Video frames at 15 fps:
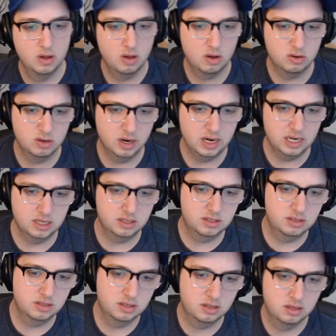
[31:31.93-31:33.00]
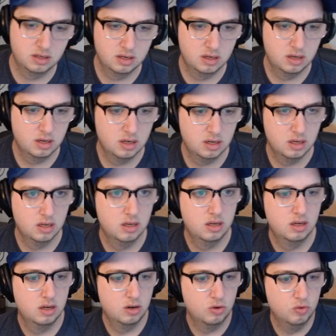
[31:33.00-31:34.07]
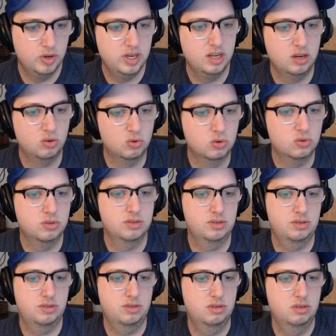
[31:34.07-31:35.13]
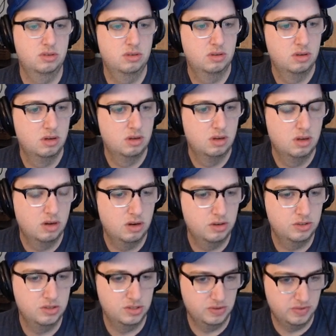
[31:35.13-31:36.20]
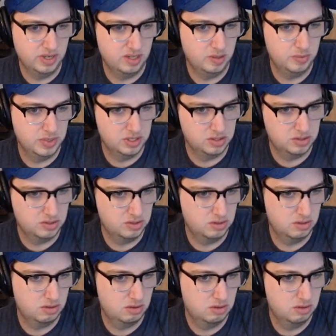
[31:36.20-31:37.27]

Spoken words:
All right. Reading rules. Hundreds of elements.